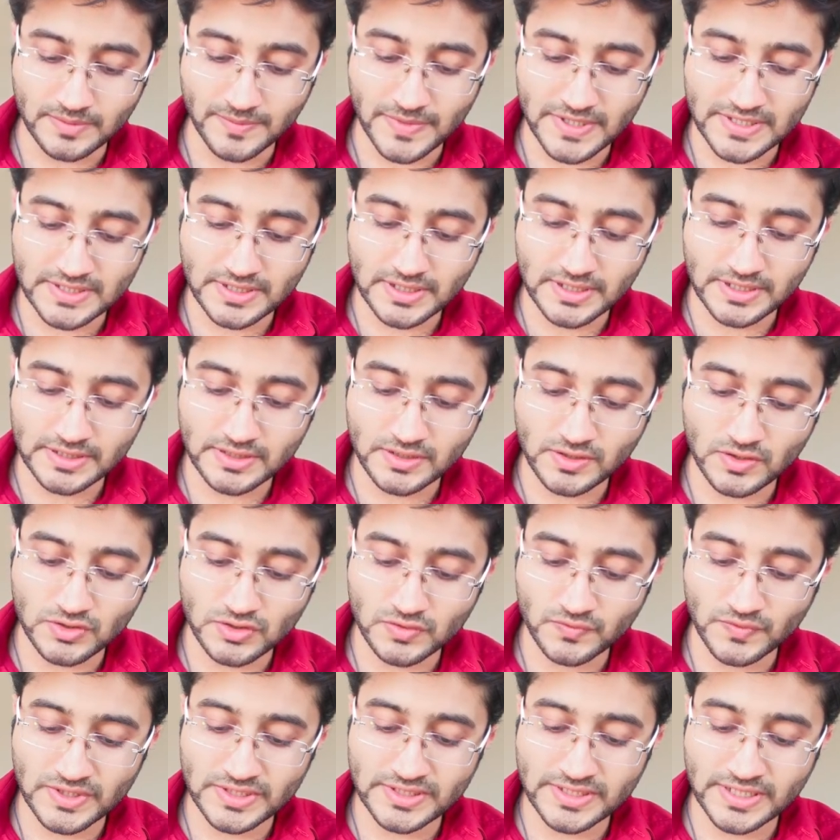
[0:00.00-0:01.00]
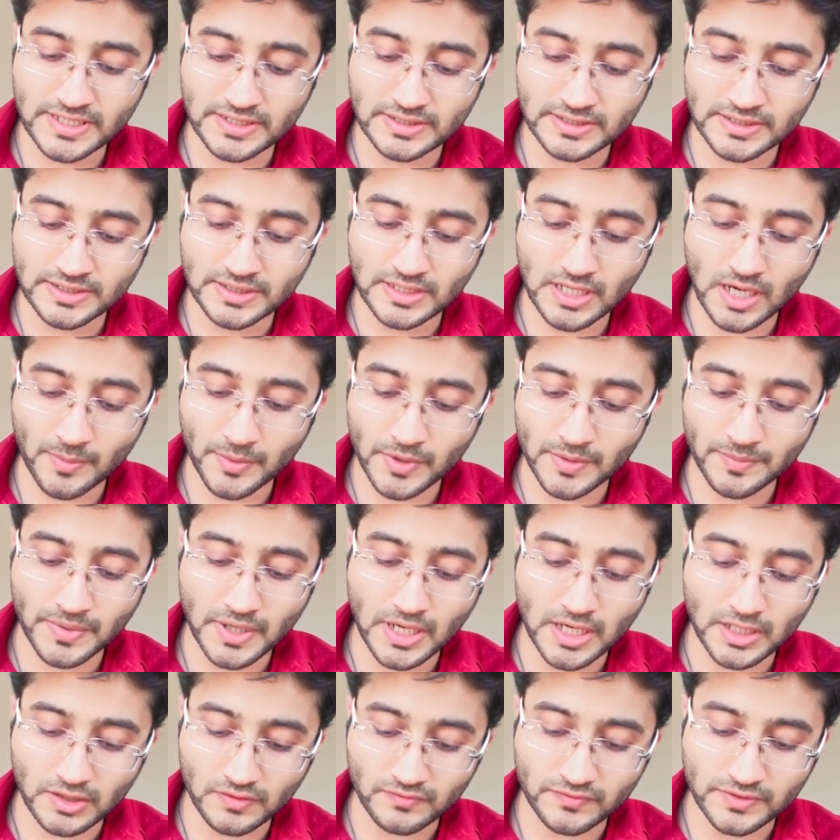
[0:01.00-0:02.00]
basically the surgeon will take the upper
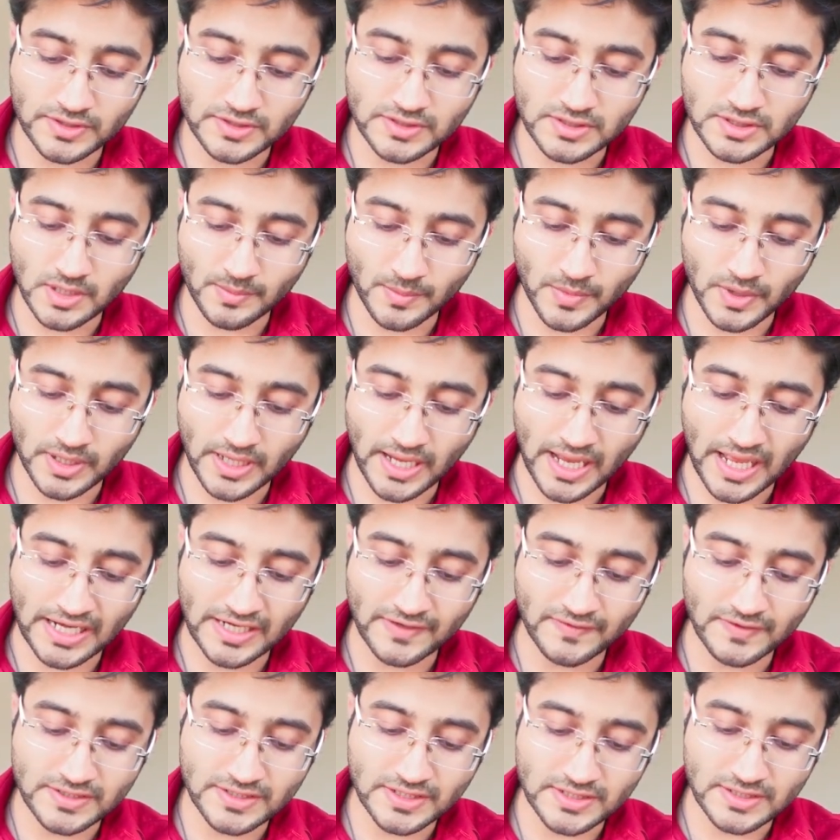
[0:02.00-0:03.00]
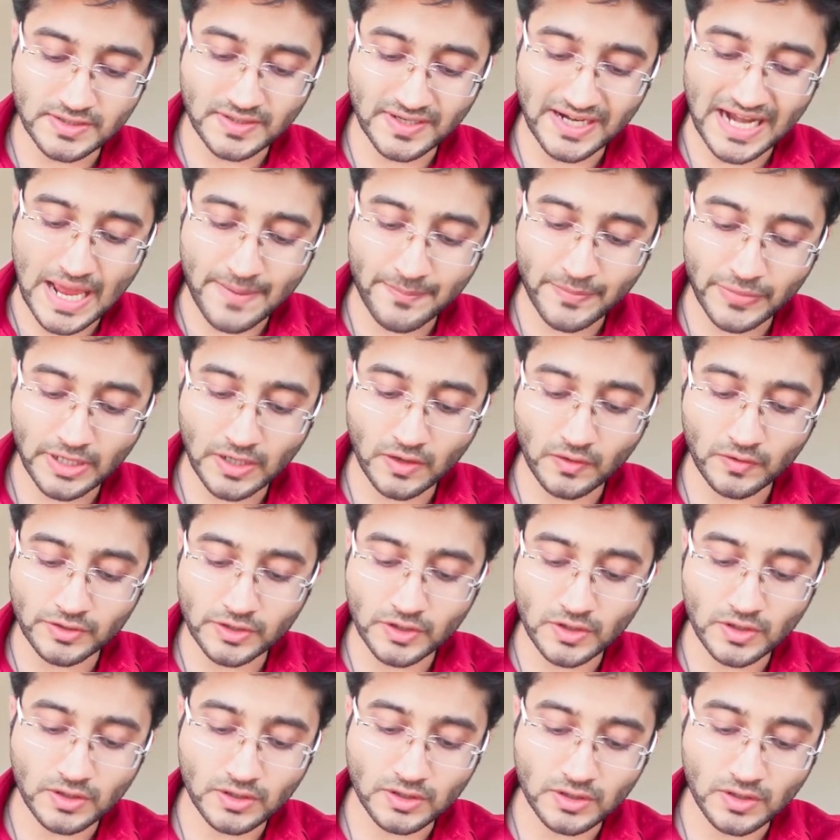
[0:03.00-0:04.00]
part of the stomach and it will just wrap around
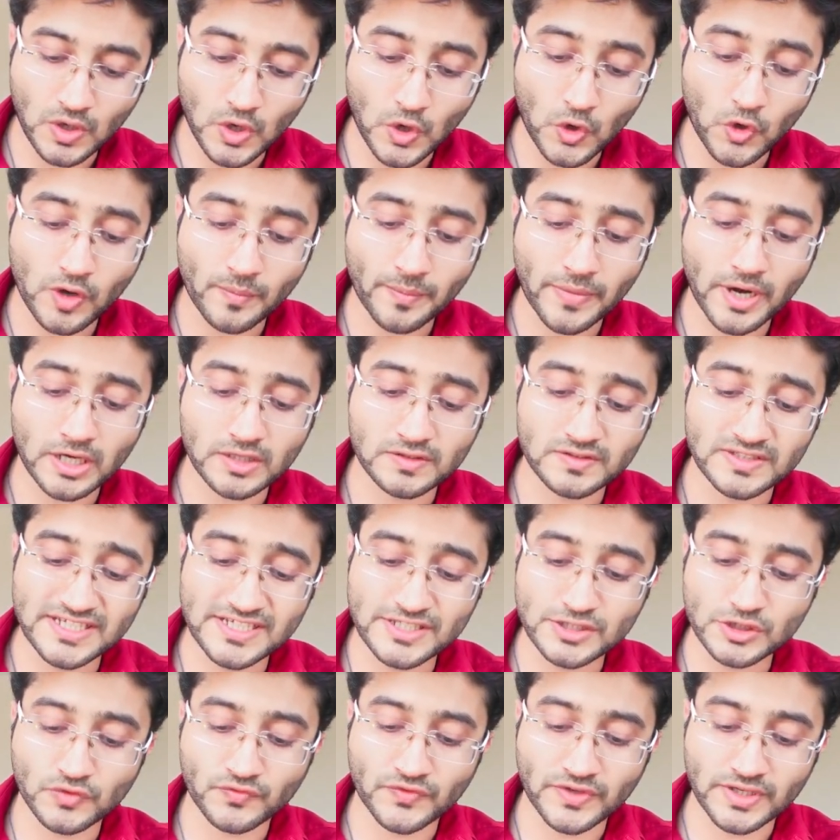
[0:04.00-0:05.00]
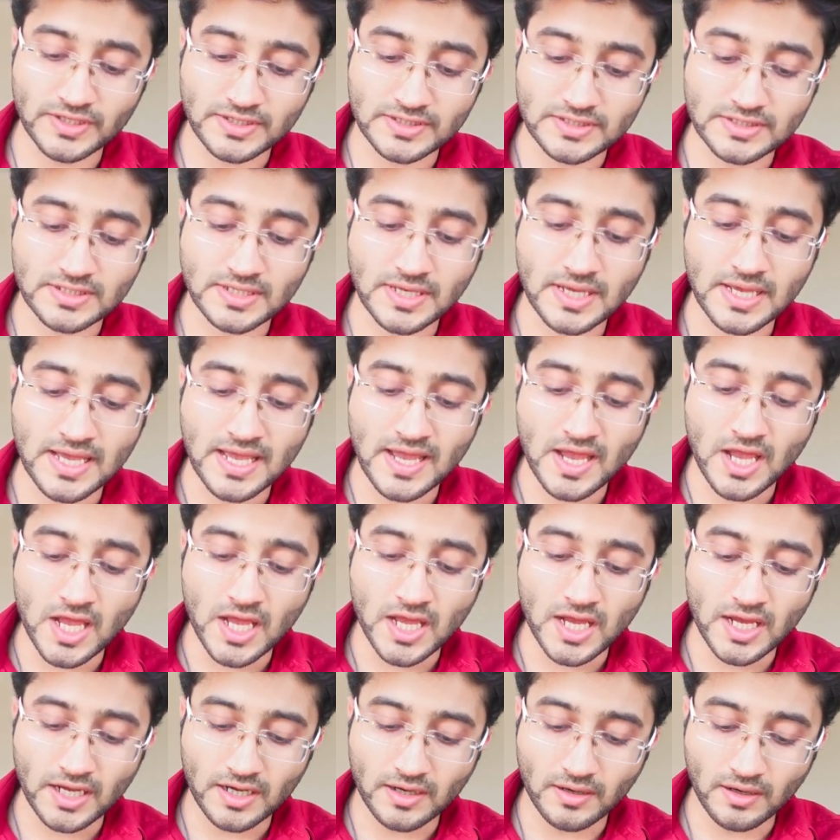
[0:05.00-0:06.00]
your lower part of the
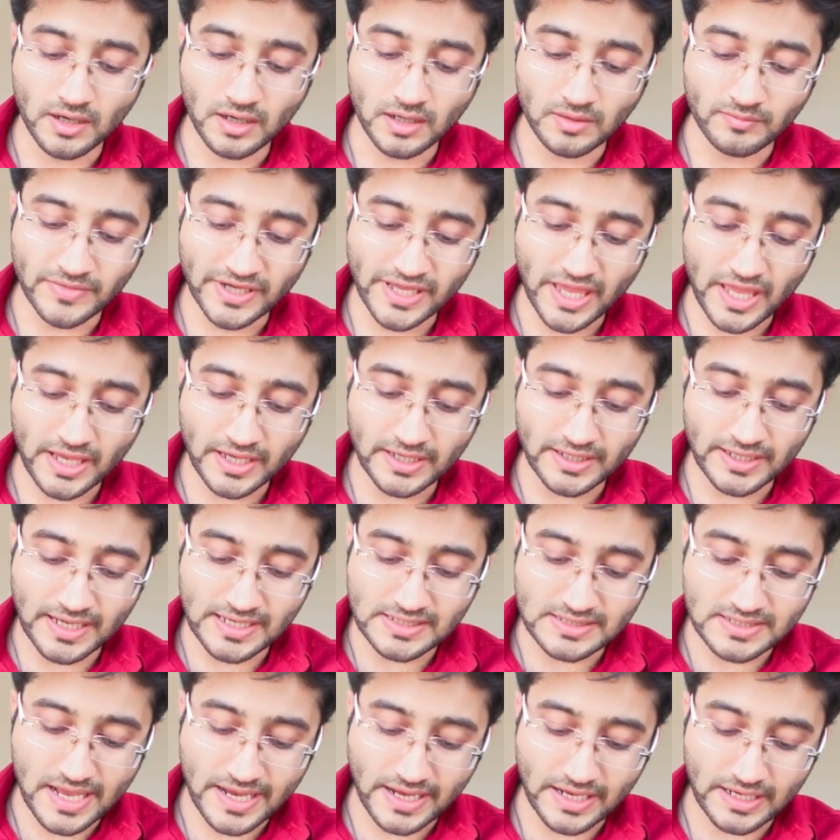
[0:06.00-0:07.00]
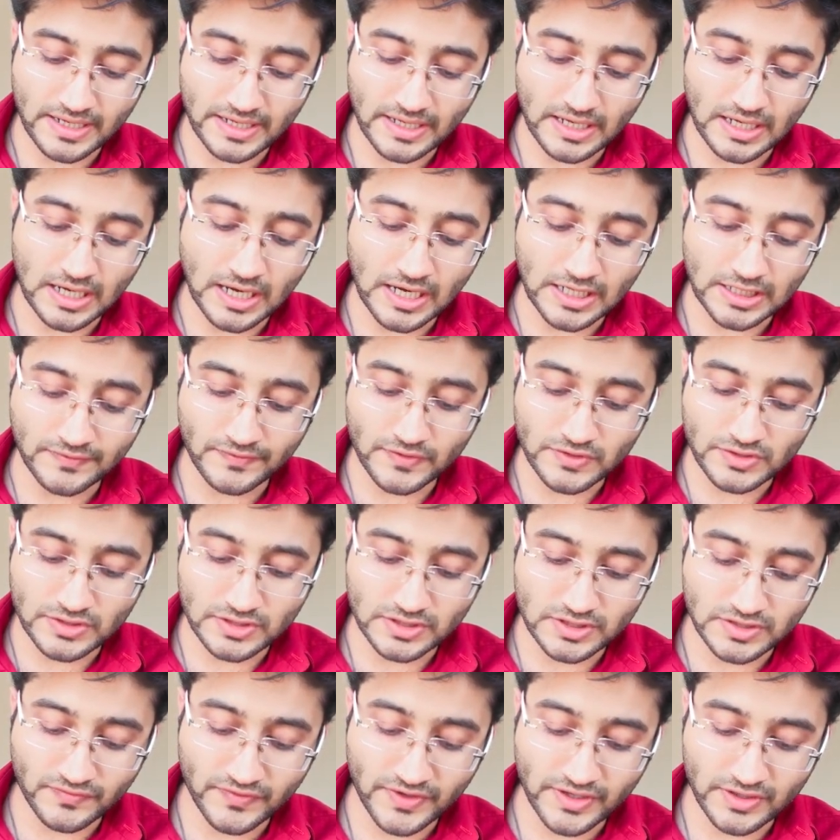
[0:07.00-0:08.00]
esophagus, making it as like an
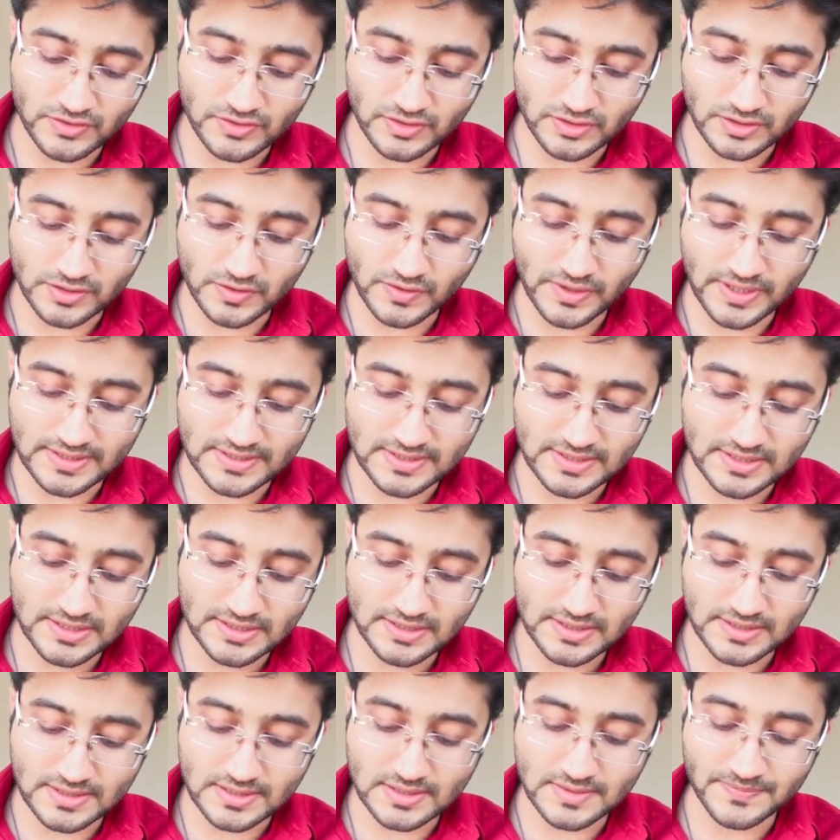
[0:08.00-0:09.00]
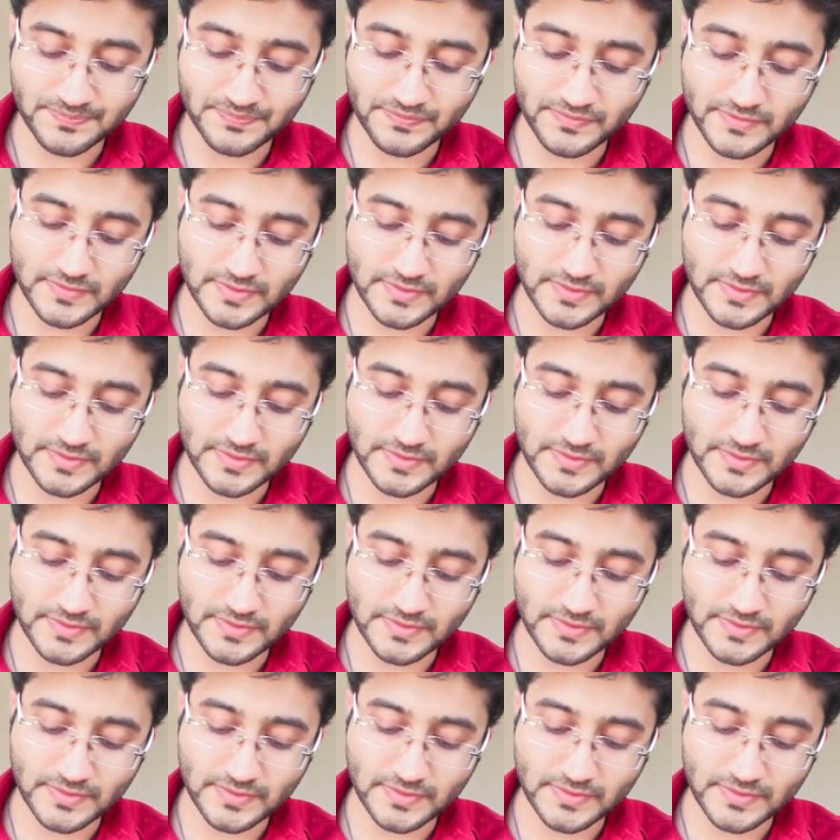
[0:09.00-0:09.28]
artificial sphincter. You can see this